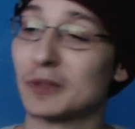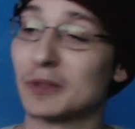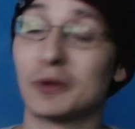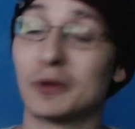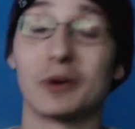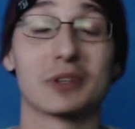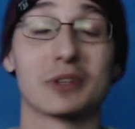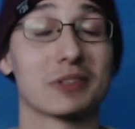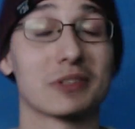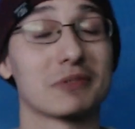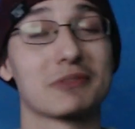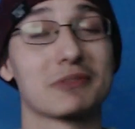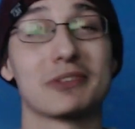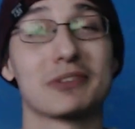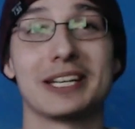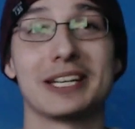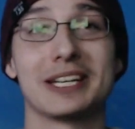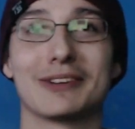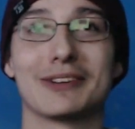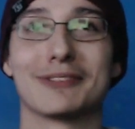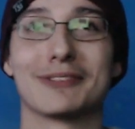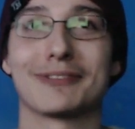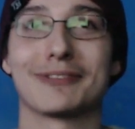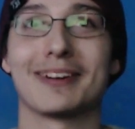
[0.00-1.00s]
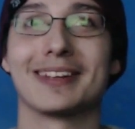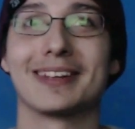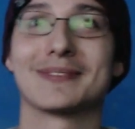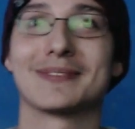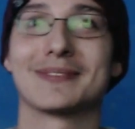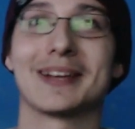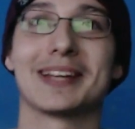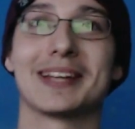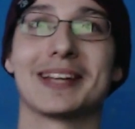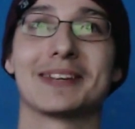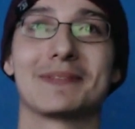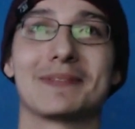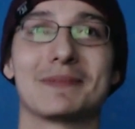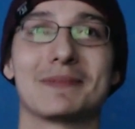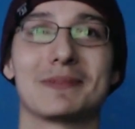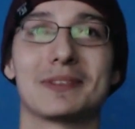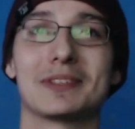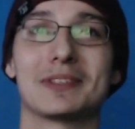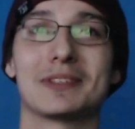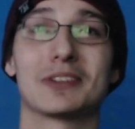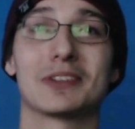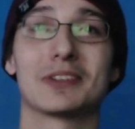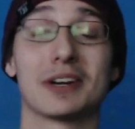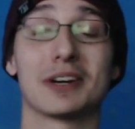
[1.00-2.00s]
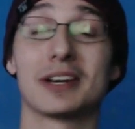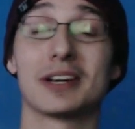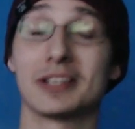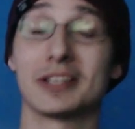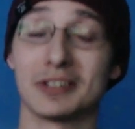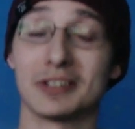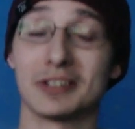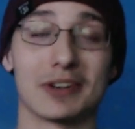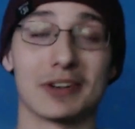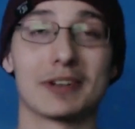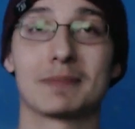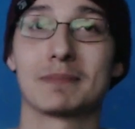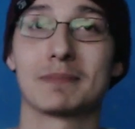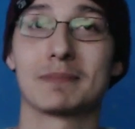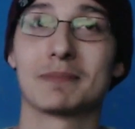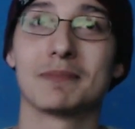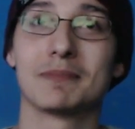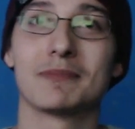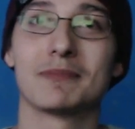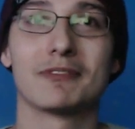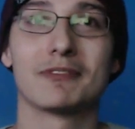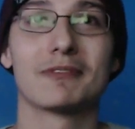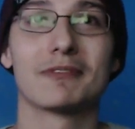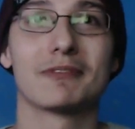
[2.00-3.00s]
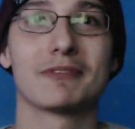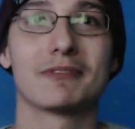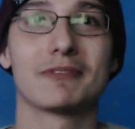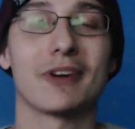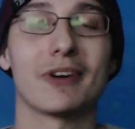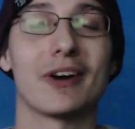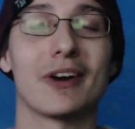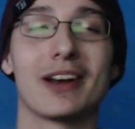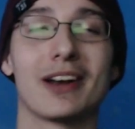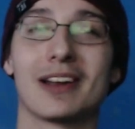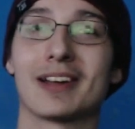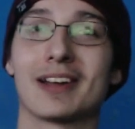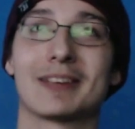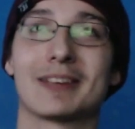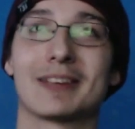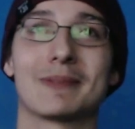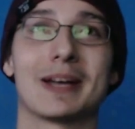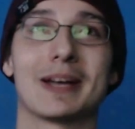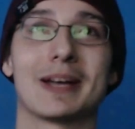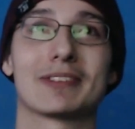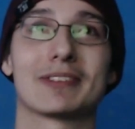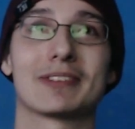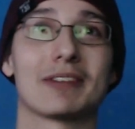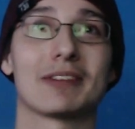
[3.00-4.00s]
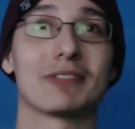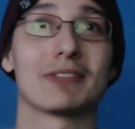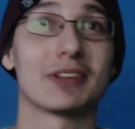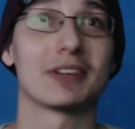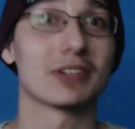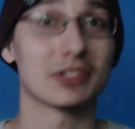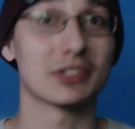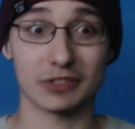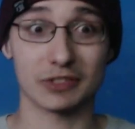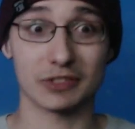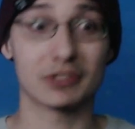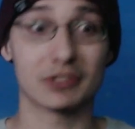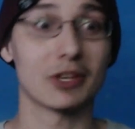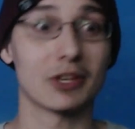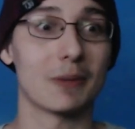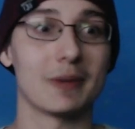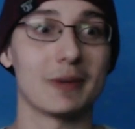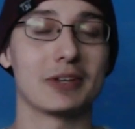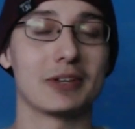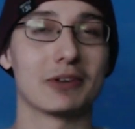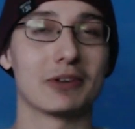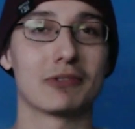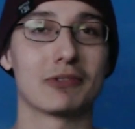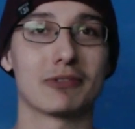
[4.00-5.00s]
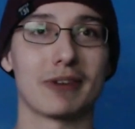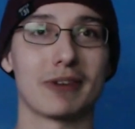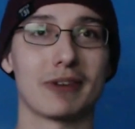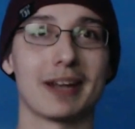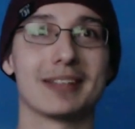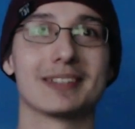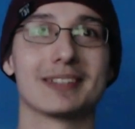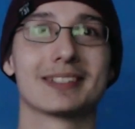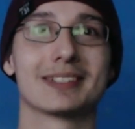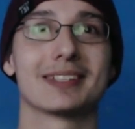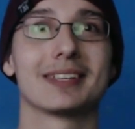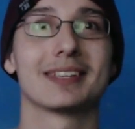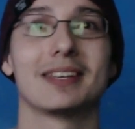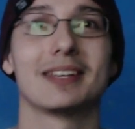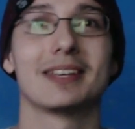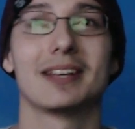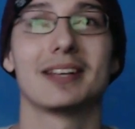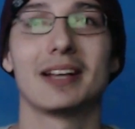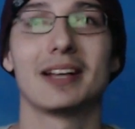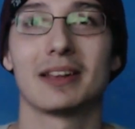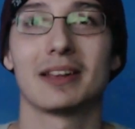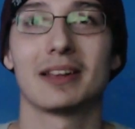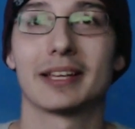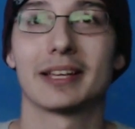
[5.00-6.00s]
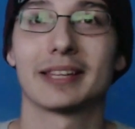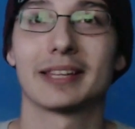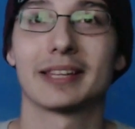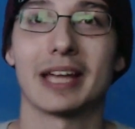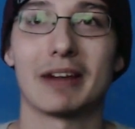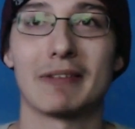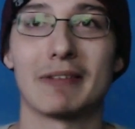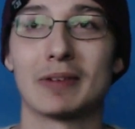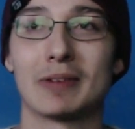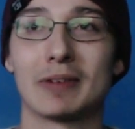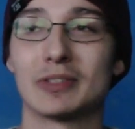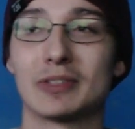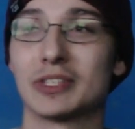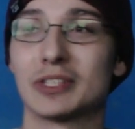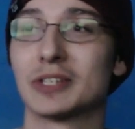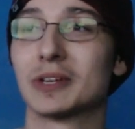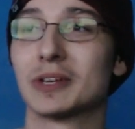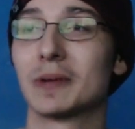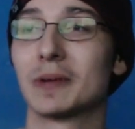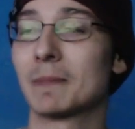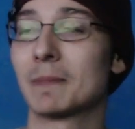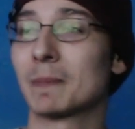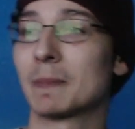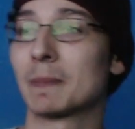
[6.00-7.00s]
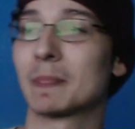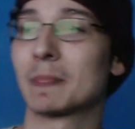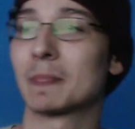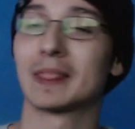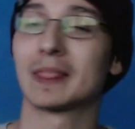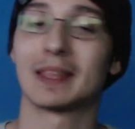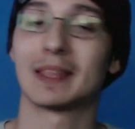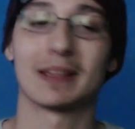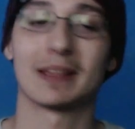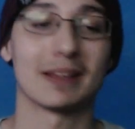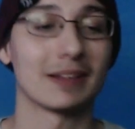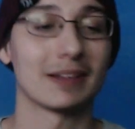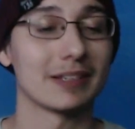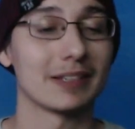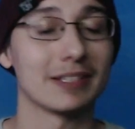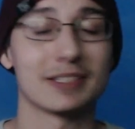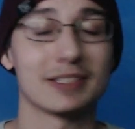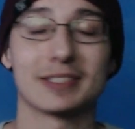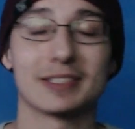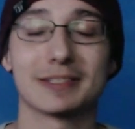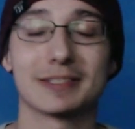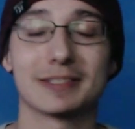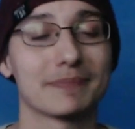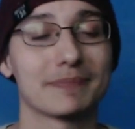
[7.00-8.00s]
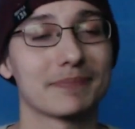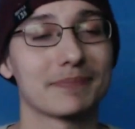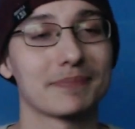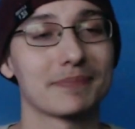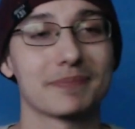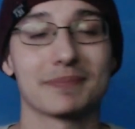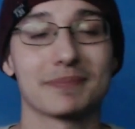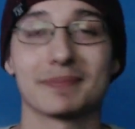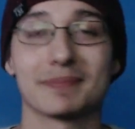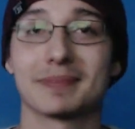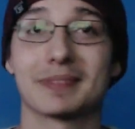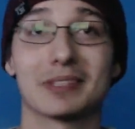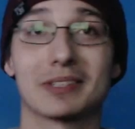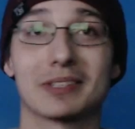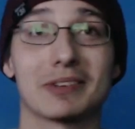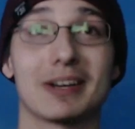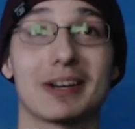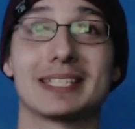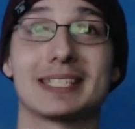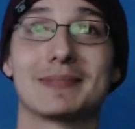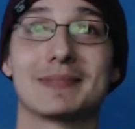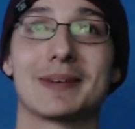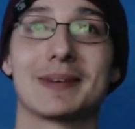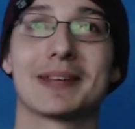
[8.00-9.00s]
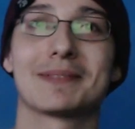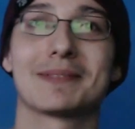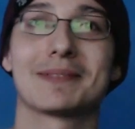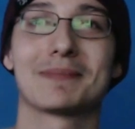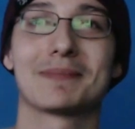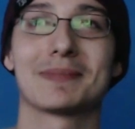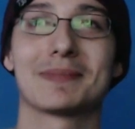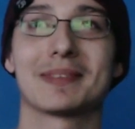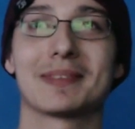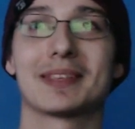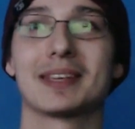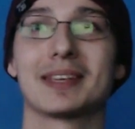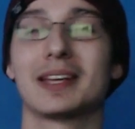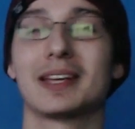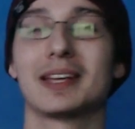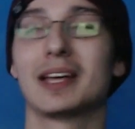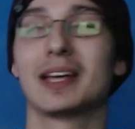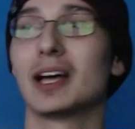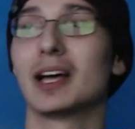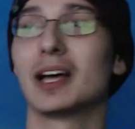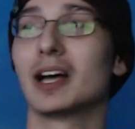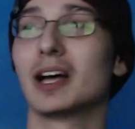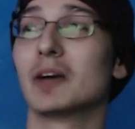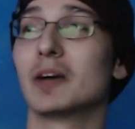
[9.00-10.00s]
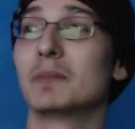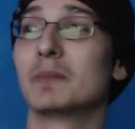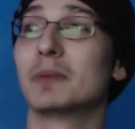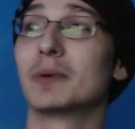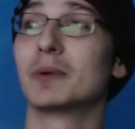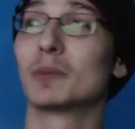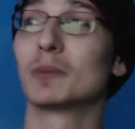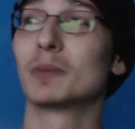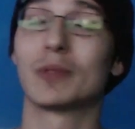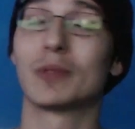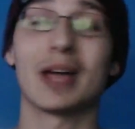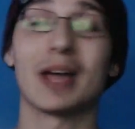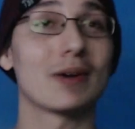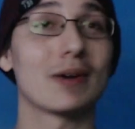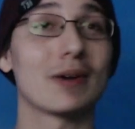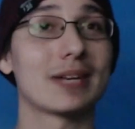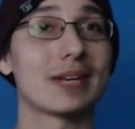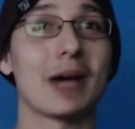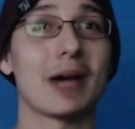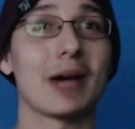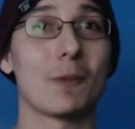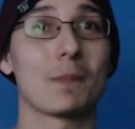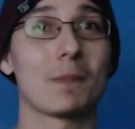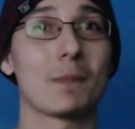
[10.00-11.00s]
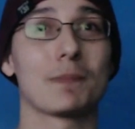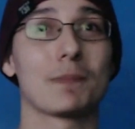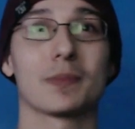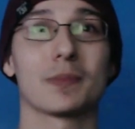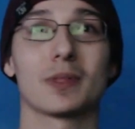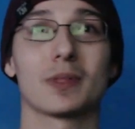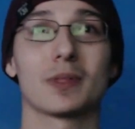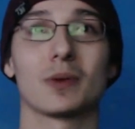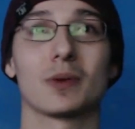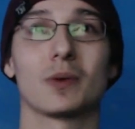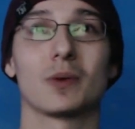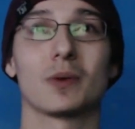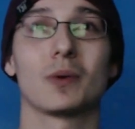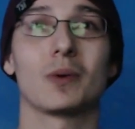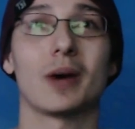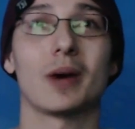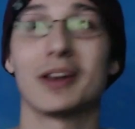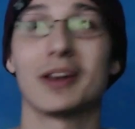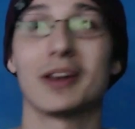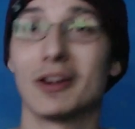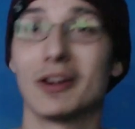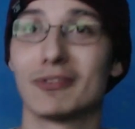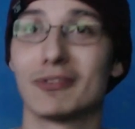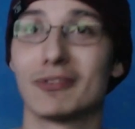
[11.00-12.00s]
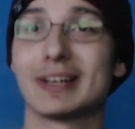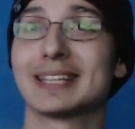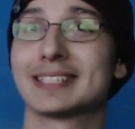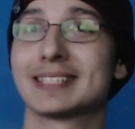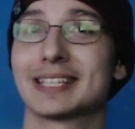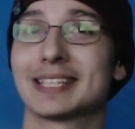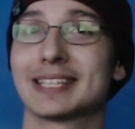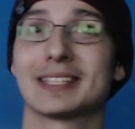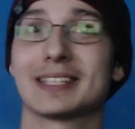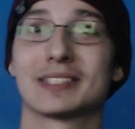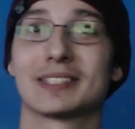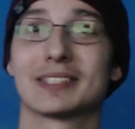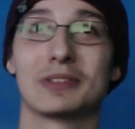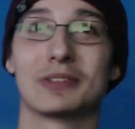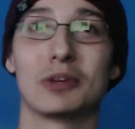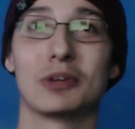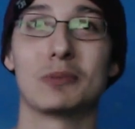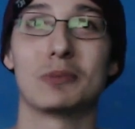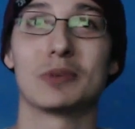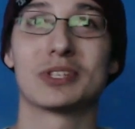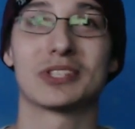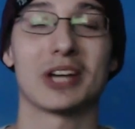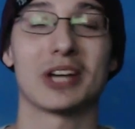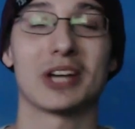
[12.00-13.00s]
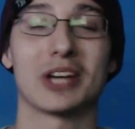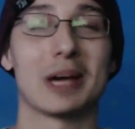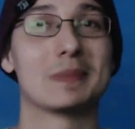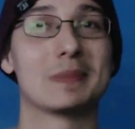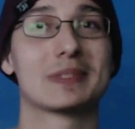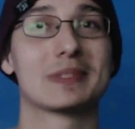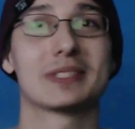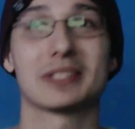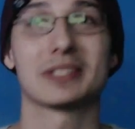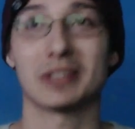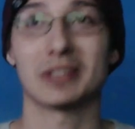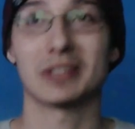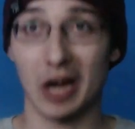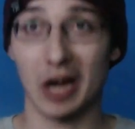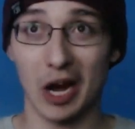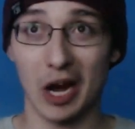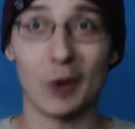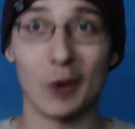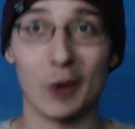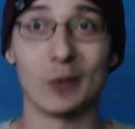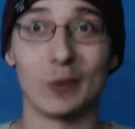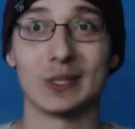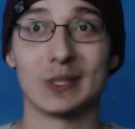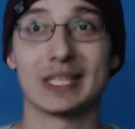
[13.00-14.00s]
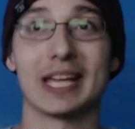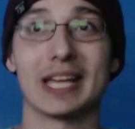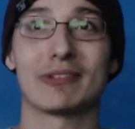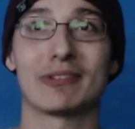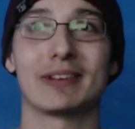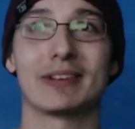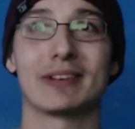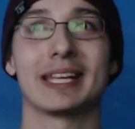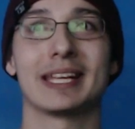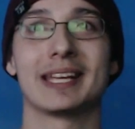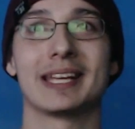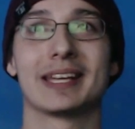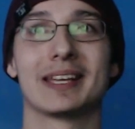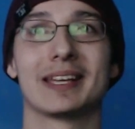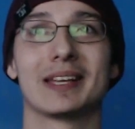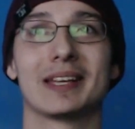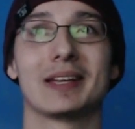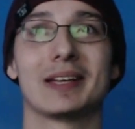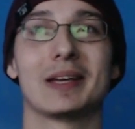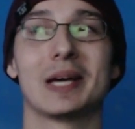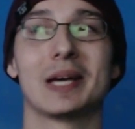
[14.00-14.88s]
you got some really good friends, man. You're a very lucky man to have like so many good friends like that around you. It's crazy, man. But without a doubt, I know I've already said this numerous times, I will definitely